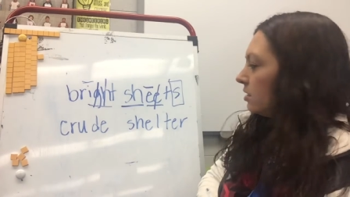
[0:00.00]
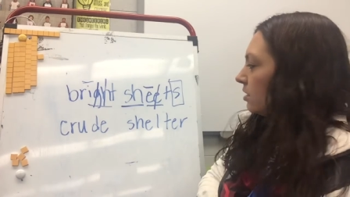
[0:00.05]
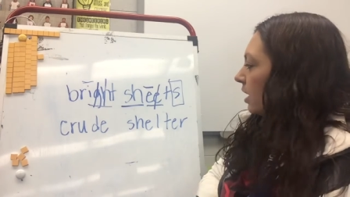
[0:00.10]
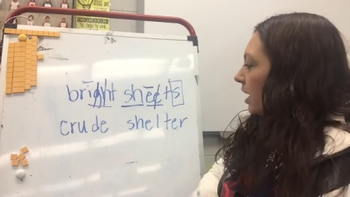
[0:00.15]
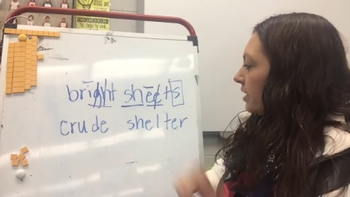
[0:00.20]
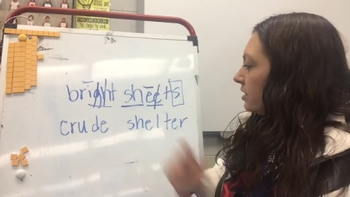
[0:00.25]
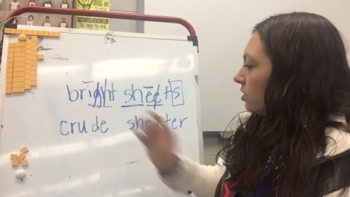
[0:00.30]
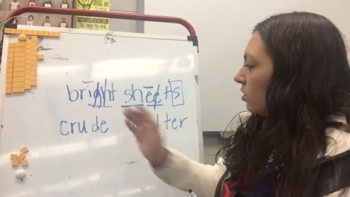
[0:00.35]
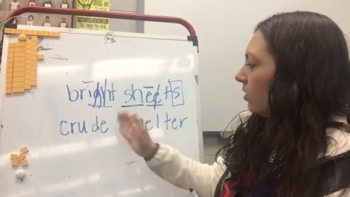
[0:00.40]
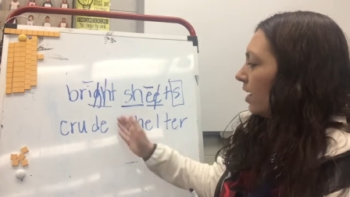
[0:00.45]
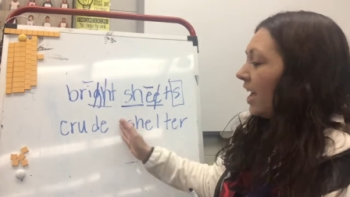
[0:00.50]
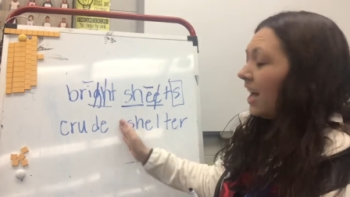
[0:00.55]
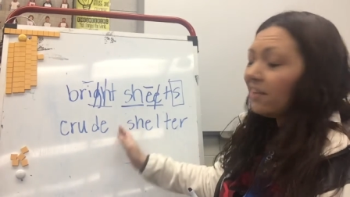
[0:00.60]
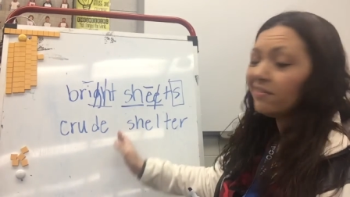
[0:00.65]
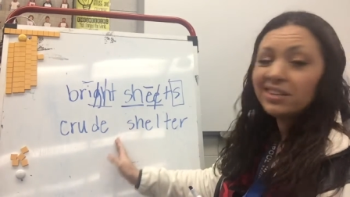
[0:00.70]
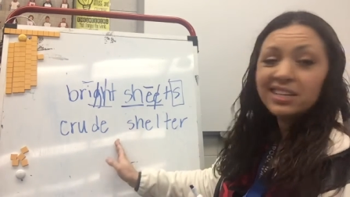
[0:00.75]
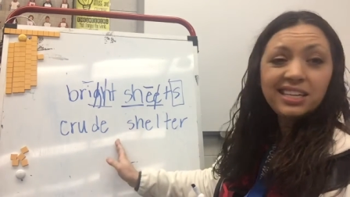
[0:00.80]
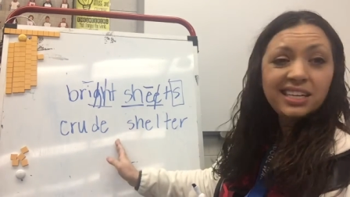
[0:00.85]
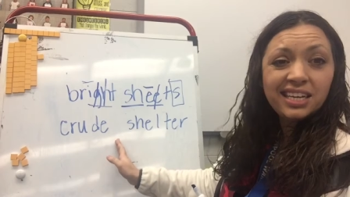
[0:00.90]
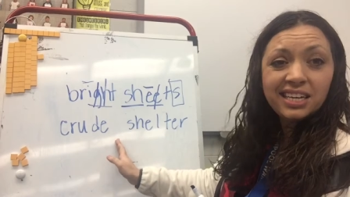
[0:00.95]
I don't have
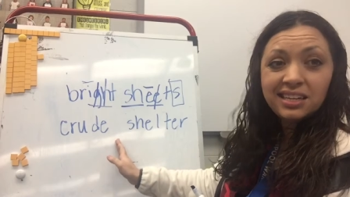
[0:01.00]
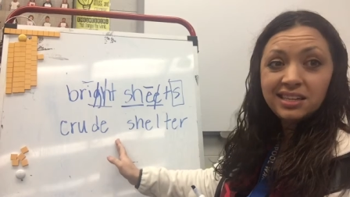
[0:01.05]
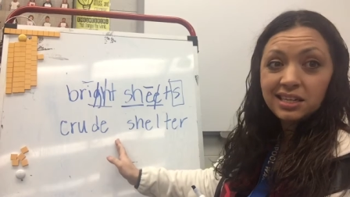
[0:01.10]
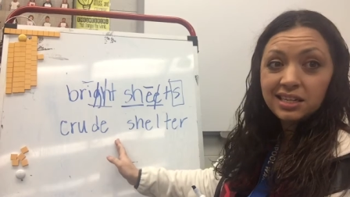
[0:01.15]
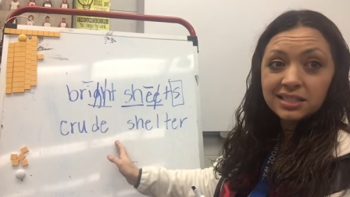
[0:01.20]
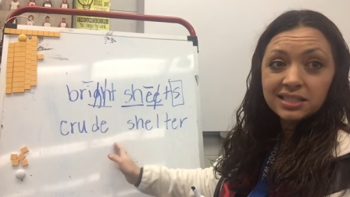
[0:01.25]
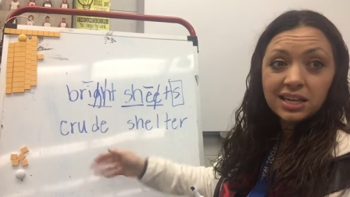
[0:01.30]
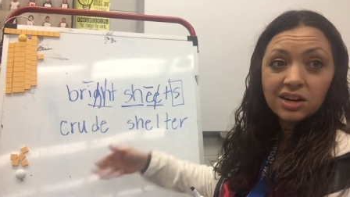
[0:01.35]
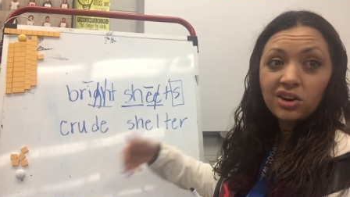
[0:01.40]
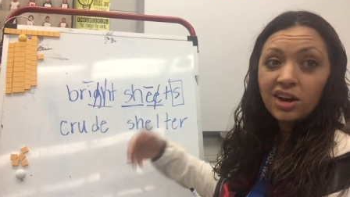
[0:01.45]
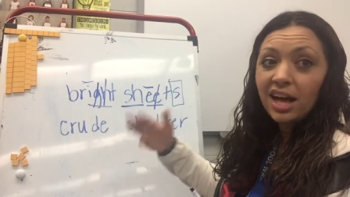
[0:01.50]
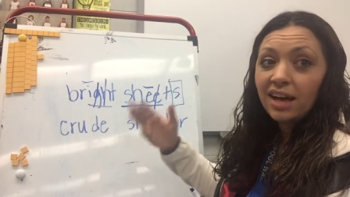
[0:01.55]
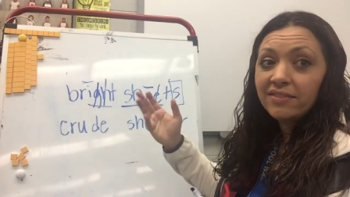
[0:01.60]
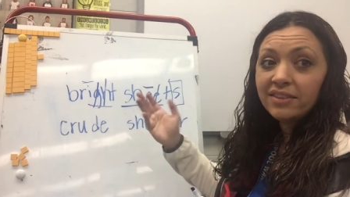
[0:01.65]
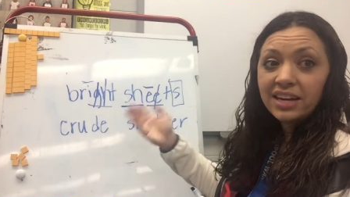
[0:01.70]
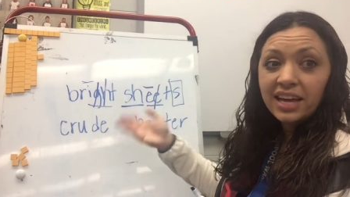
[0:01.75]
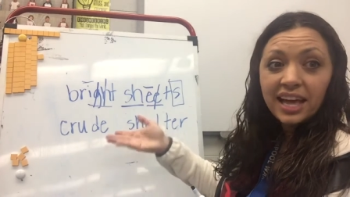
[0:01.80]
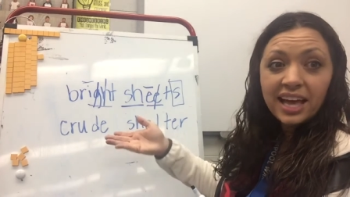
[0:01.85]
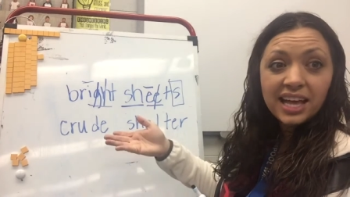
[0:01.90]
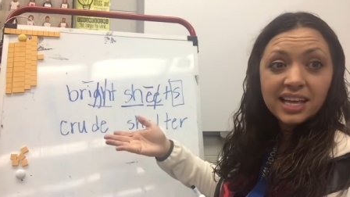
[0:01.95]
any endings. I don't have an
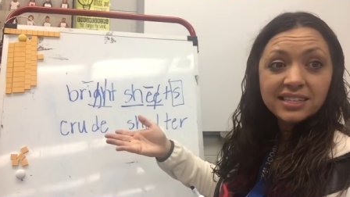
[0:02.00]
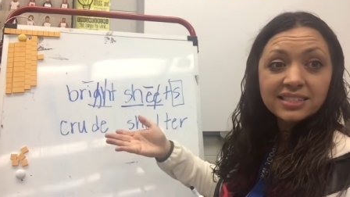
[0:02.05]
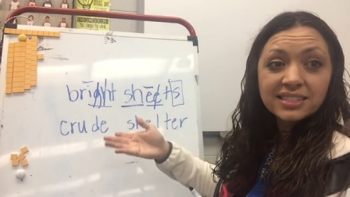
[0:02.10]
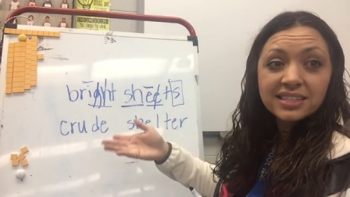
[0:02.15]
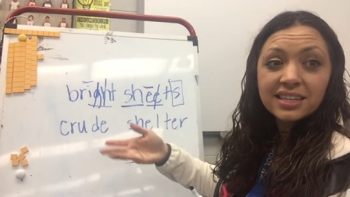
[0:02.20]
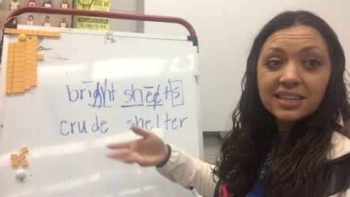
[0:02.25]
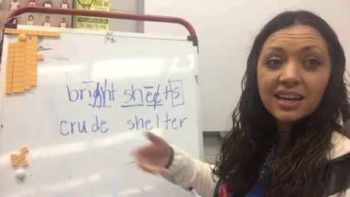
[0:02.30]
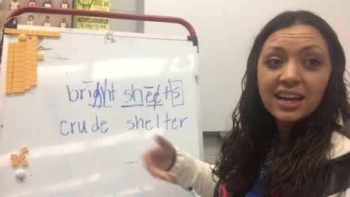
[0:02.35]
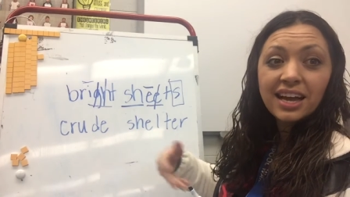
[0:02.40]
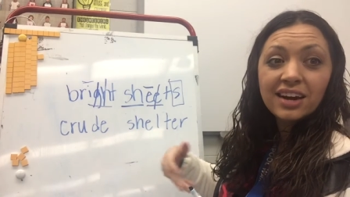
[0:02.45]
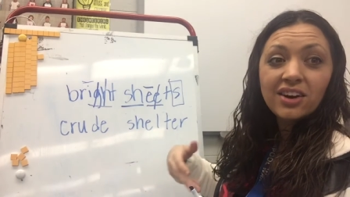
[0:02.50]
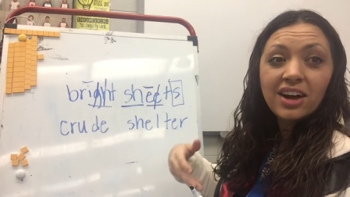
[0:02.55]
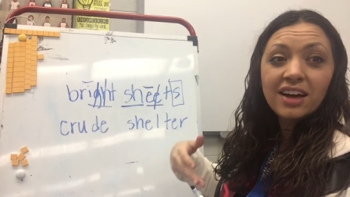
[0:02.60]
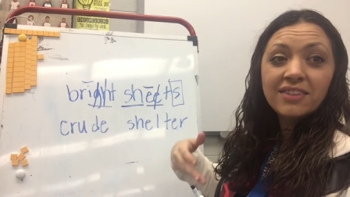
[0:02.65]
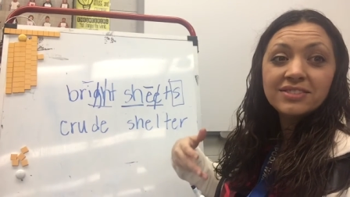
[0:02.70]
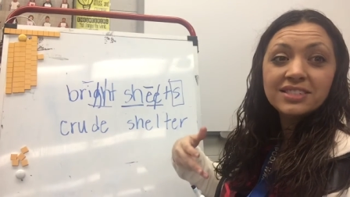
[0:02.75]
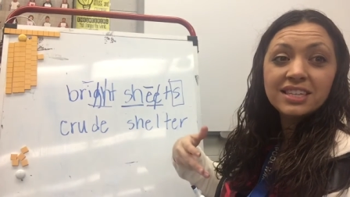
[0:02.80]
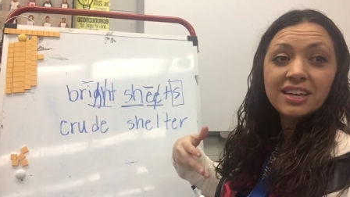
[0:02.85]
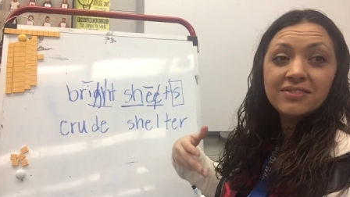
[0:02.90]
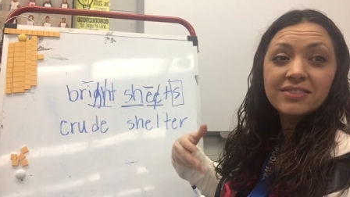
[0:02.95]
S. I don't have
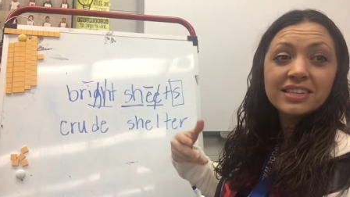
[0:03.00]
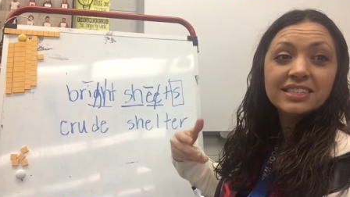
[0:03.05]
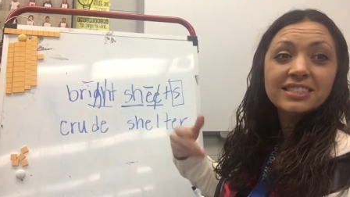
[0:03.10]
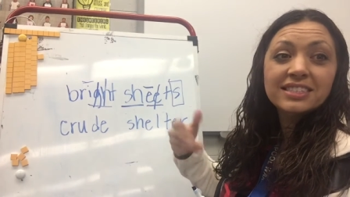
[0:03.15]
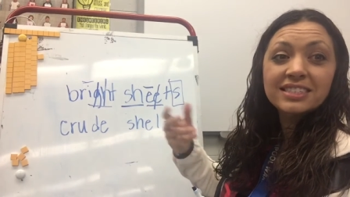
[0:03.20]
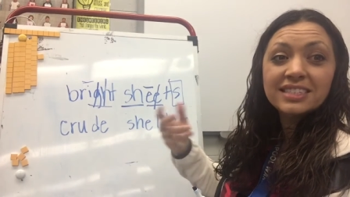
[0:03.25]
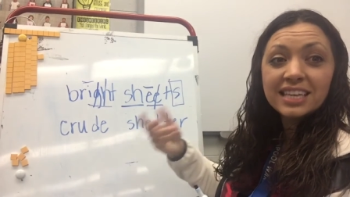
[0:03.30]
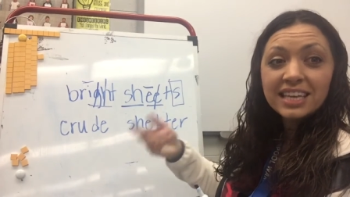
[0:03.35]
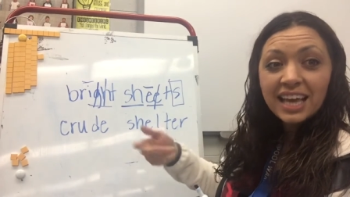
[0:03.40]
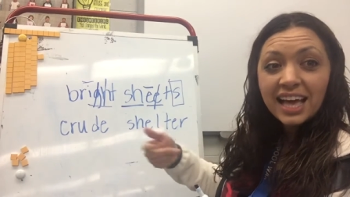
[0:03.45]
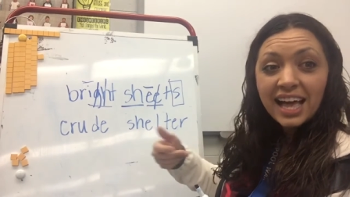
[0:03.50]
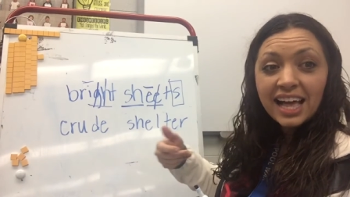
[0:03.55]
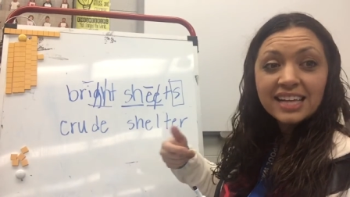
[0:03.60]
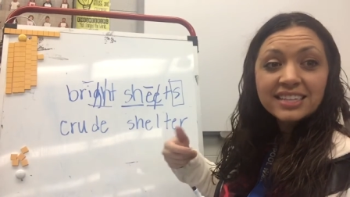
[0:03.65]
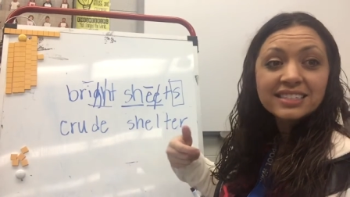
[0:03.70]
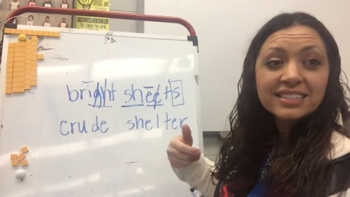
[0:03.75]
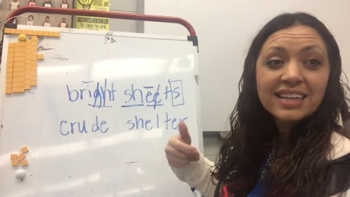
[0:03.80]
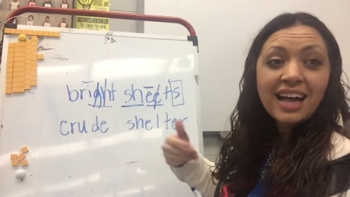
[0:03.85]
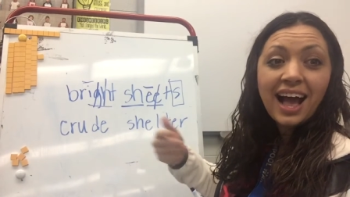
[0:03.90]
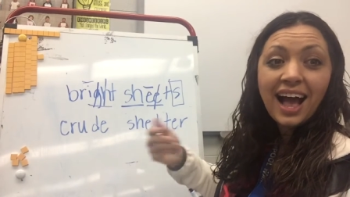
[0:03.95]
suffixes like
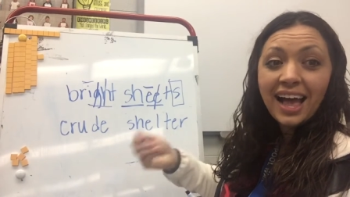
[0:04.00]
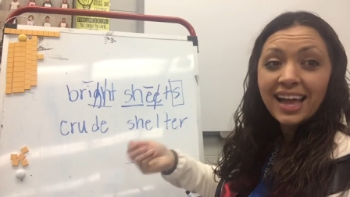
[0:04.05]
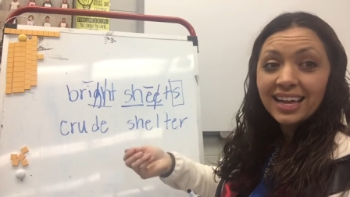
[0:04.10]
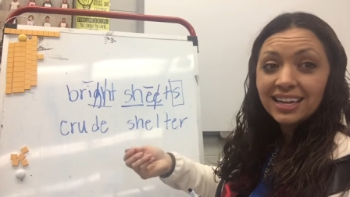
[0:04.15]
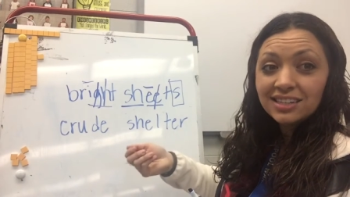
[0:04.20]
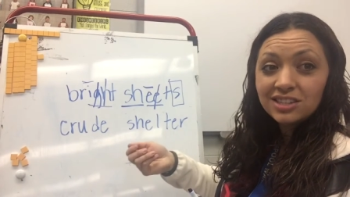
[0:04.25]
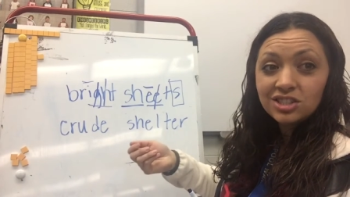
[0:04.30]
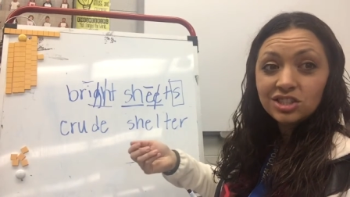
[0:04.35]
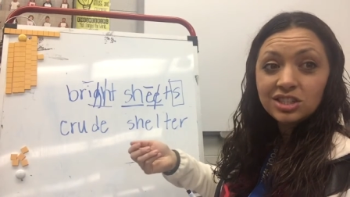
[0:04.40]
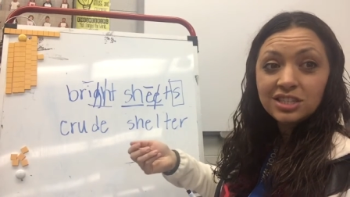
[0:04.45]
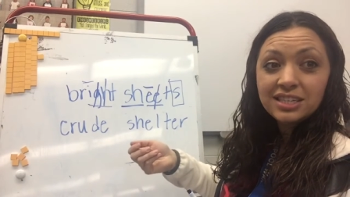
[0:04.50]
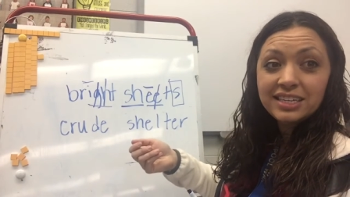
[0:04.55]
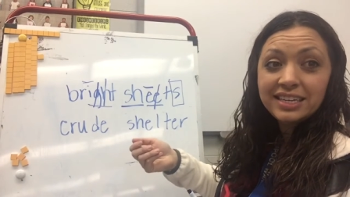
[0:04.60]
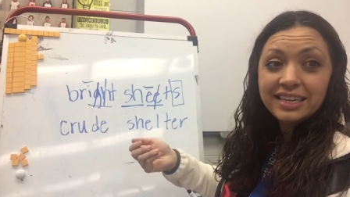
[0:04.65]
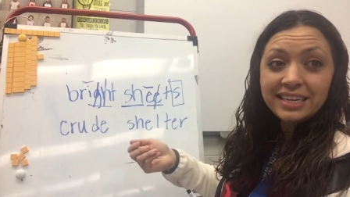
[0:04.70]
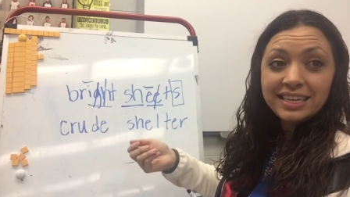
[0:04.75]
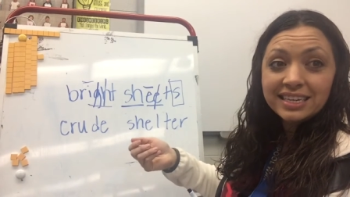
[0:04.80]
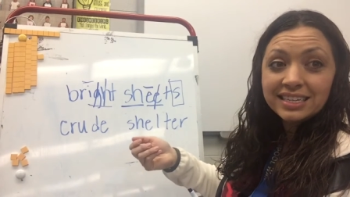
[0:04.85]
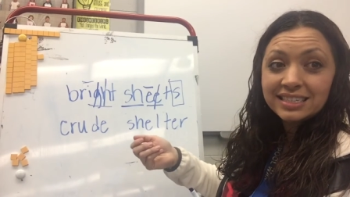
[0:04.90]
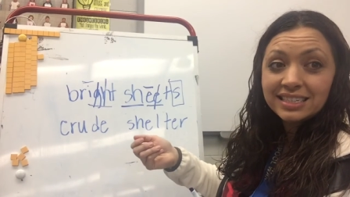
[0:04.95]
S, ING,
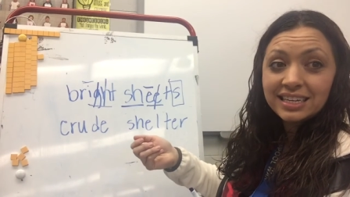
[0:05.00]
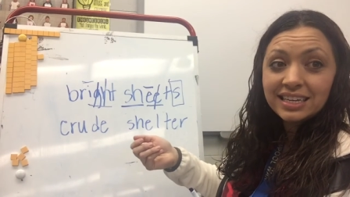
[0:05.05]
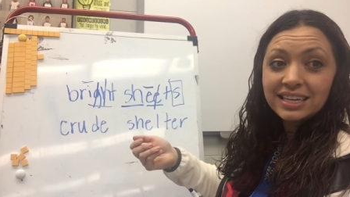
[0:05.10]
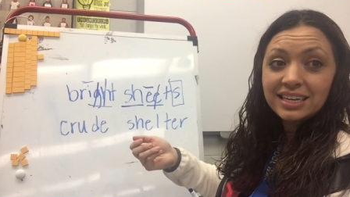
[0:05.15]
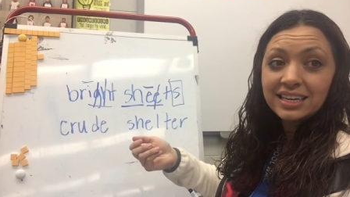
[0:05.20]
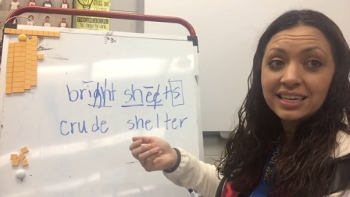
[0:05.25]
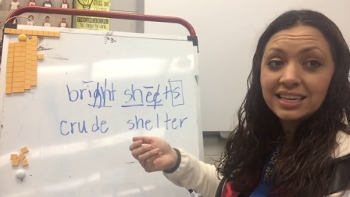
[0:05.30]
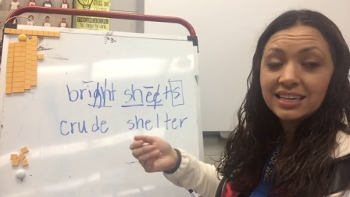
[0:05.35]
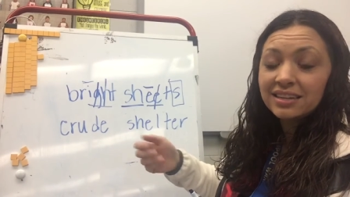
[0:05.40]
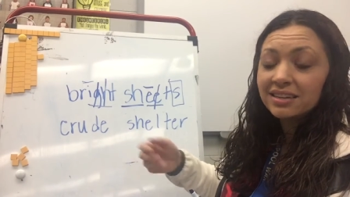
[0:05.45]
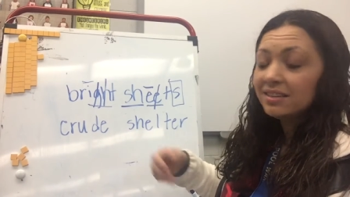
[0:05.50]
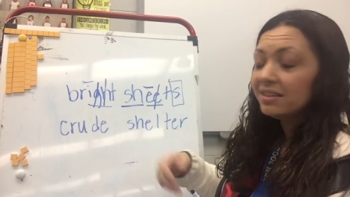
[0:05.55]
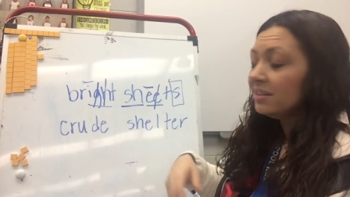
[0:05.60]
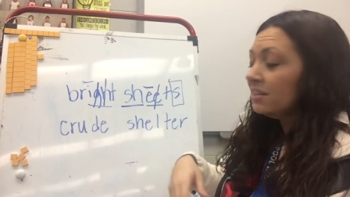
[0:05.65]
ED.